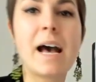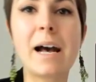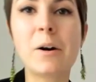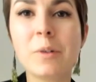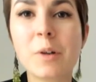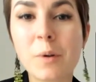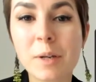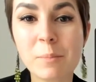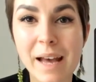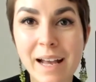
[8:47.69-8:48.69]
How
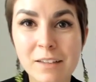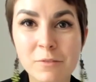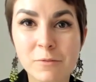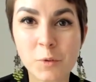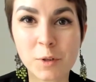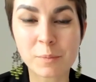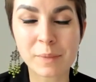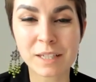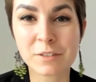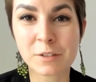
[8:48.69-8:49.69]
going back and forth
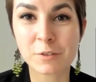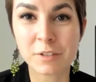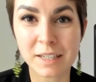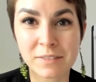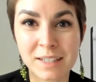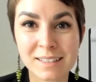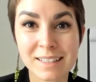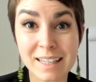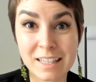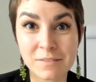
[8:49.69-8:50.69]
makes your
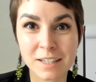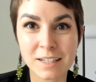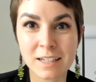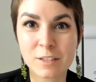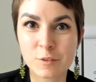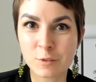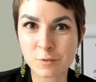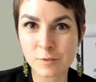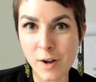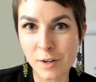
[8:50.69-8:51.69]
cravings even
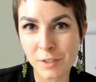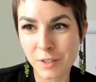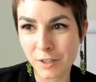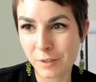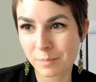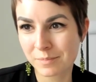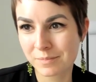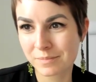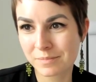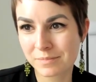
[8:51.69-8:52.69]
stronger.
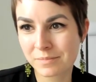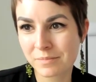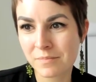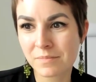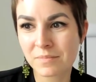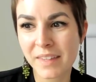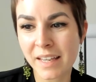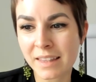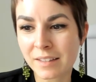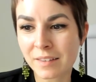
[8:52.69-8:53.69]

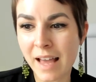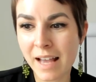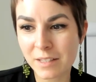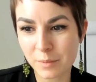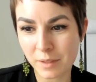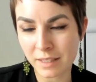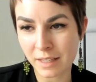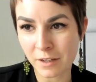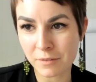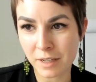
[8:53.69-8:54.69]
And the last one
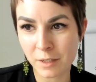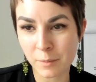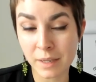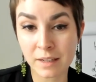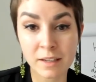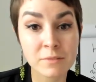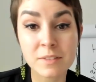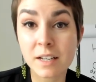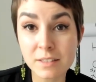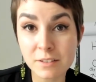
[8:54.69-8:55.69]
that I'll recommend, I have
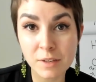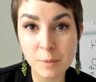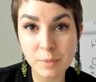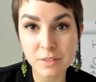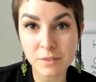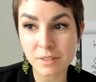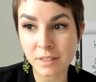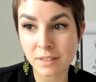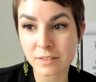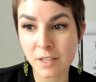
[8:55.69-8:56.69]
tons of episodes
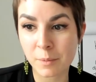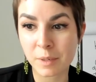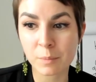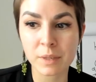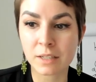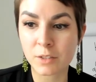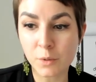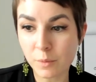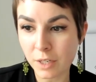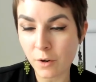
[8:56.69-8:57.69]
on this topic, but I
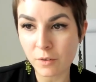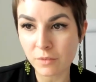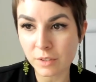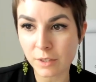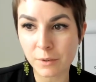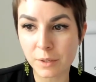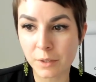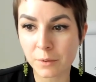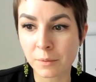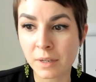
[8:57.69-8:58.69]
don't want to overload
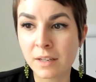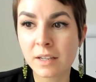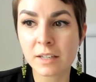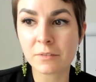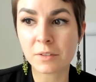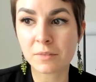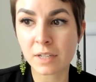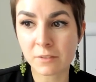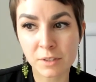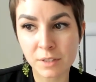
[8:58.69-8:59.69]
you. If you've
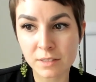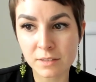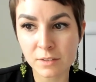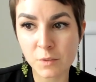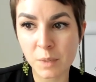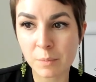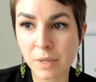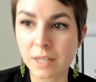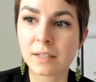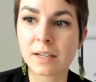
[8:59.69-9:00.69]
never listened to my
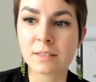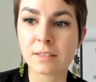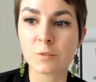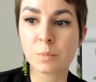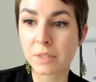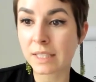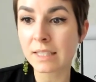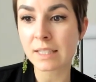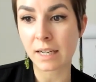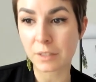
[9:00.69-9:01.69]
podcast, it's
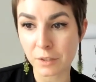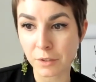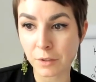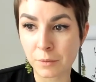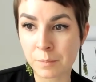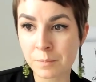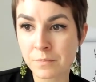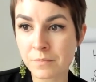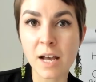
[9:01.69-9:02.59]
pretty technical.